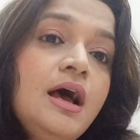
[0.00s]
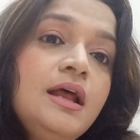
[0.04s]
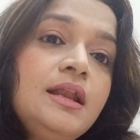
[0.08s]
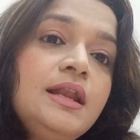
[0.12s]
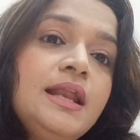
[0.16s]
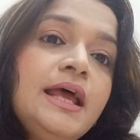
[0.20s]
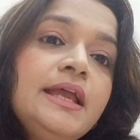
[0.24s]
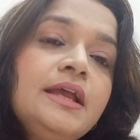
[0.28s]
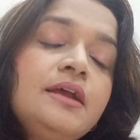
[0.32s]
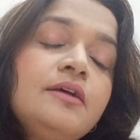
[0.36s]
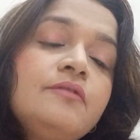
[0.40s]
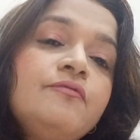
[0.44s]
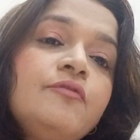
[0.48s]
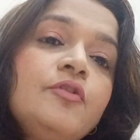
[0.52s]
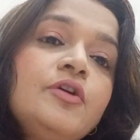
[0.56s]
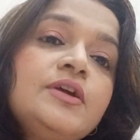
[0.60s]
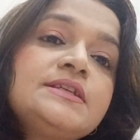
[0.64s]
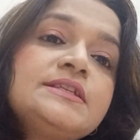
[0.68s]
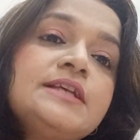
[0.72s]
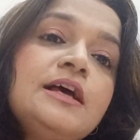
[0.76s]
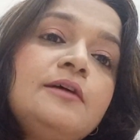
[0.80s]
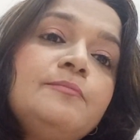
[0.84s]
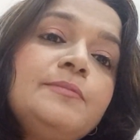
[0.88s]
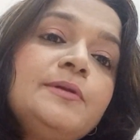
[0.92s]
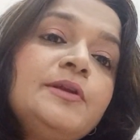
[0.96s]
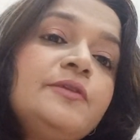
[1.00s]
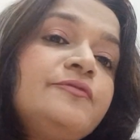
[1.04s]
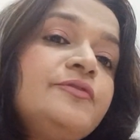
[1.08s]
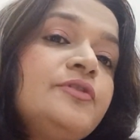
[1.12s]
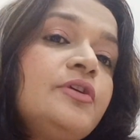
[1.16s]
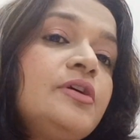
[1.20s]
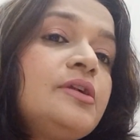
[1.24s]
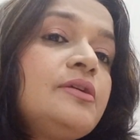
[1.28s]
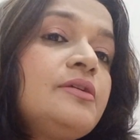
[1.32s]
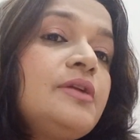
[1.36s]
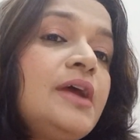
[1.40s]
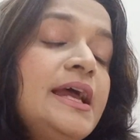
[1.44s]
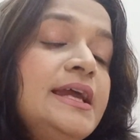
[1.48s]
Like, for example, if
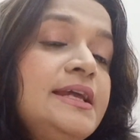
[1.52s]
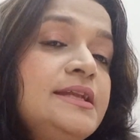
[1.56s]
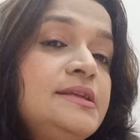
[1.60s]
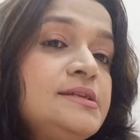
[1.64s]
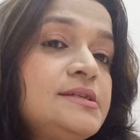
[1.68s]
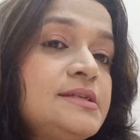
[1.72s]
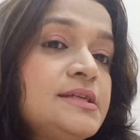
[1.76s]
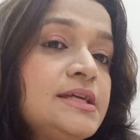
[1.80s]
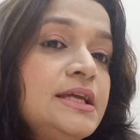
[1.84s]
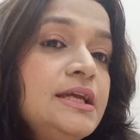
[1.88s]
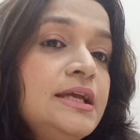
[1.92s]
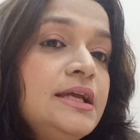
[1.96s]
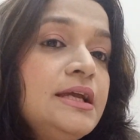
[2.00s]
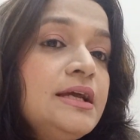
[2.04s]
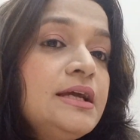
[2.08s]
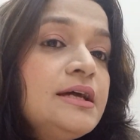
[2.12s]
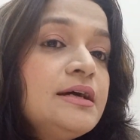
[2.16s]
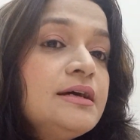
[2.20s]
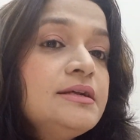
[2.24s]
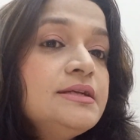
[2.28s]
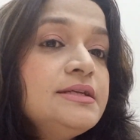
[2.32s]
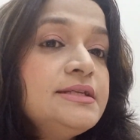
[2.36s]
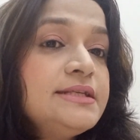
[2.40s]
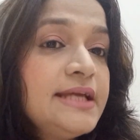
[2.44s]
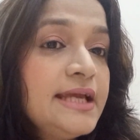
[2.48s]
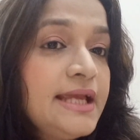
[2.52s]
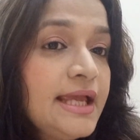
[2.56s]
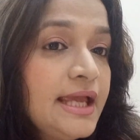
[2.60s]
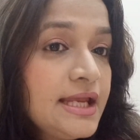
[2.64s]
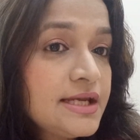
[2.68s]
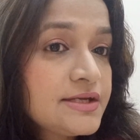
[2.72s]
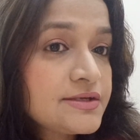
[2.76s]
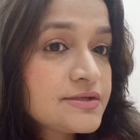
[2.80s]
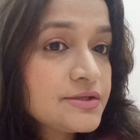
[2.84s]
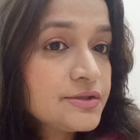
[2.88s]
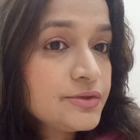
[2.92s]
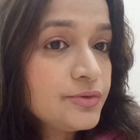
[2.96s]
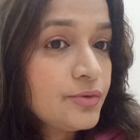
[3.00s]
you're writing
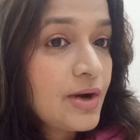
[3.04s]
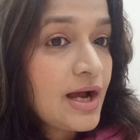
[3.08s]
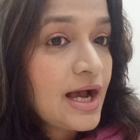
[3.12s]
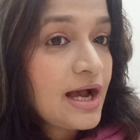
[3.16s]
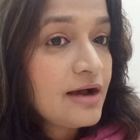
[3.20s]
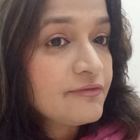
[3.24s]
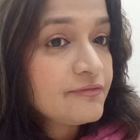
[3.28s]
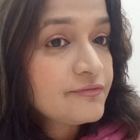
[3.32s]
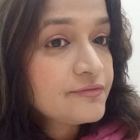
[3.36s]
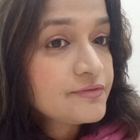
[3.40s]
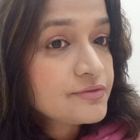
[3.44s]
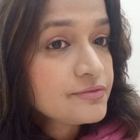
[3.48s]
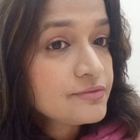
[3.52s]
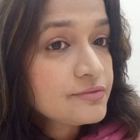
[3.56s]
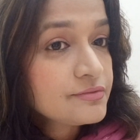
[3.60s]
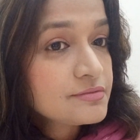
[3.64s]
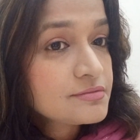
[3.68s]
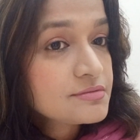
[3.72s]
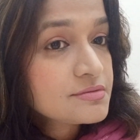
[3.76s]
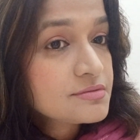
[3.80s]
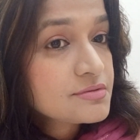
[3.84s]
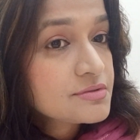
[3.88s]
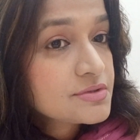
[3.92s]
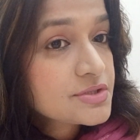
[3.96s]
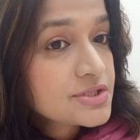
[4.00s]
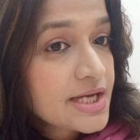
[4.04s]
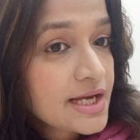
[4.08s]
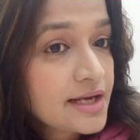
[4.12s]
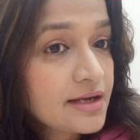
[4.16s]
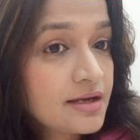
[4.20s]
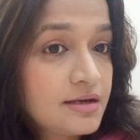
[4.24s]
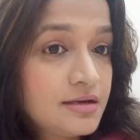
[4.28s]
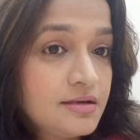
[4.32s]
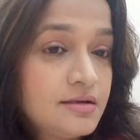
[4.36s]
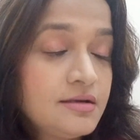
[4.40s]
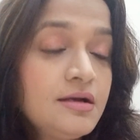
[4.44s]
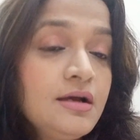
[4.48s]
date, you have to check